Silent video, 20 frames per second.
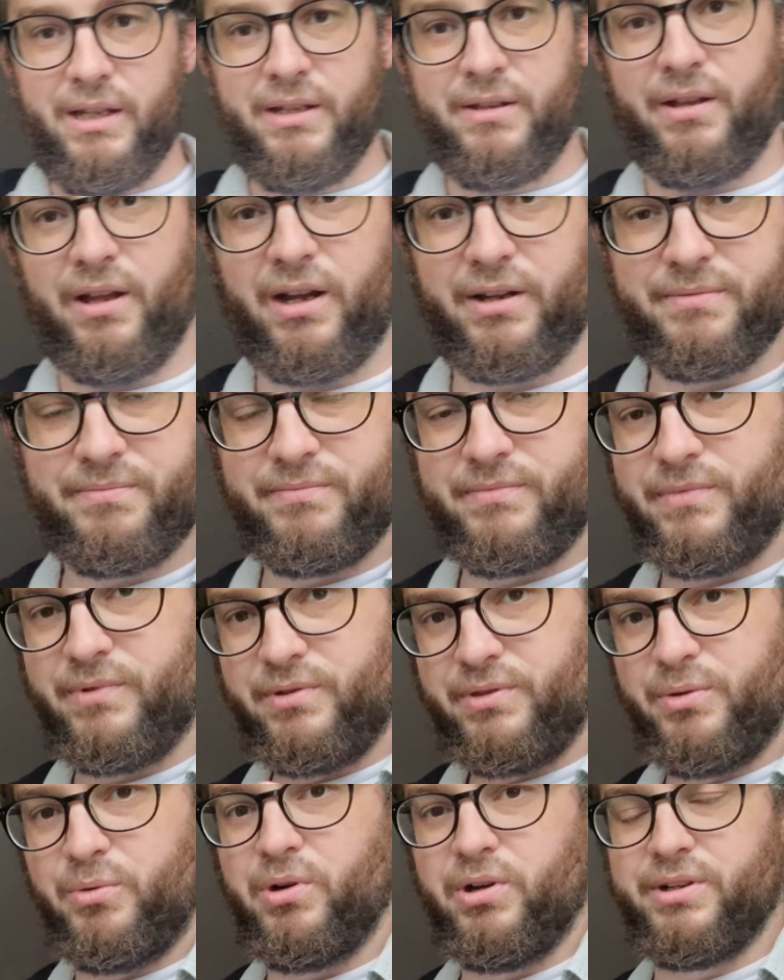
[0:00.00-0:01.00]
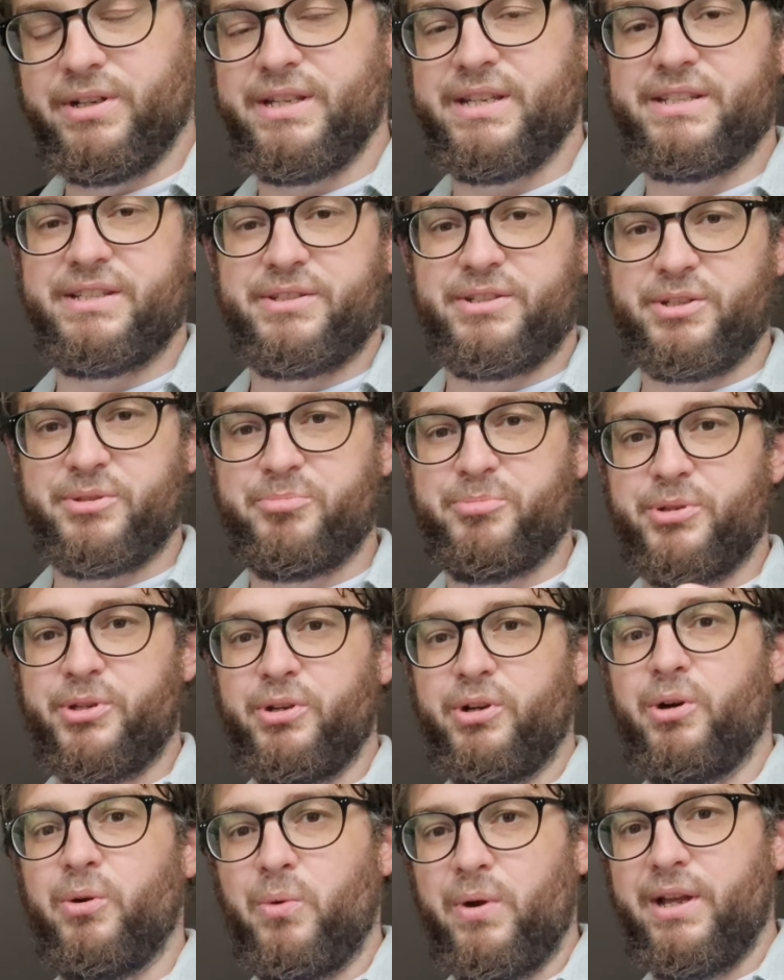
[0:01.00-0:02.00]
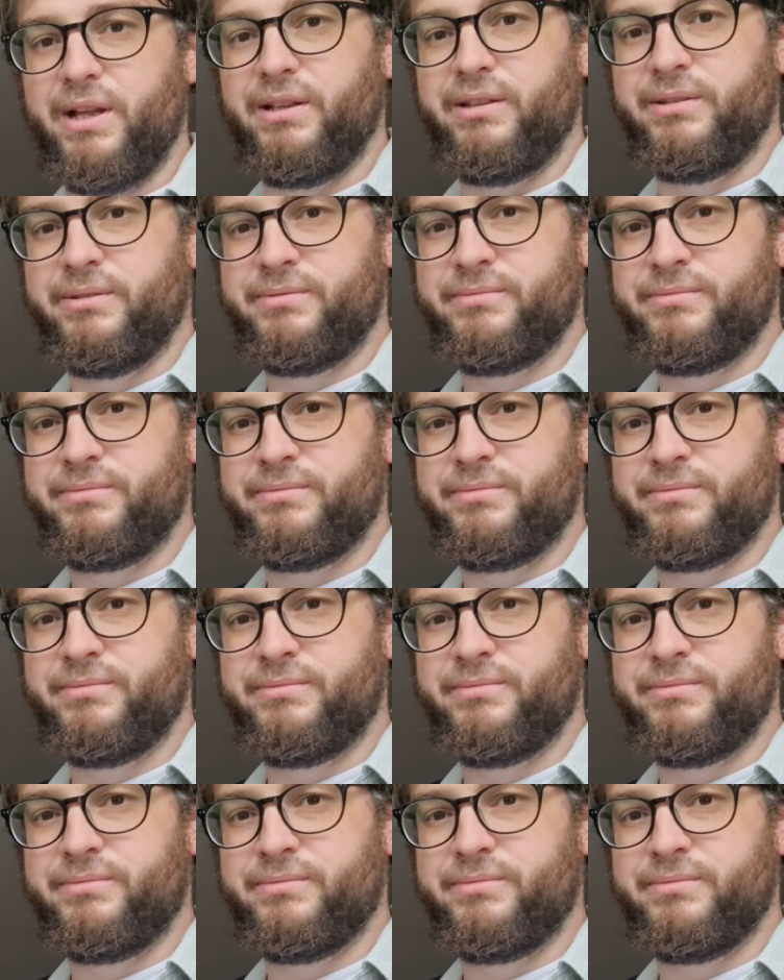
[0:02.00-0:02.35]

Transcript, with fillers: our, the world is just pure will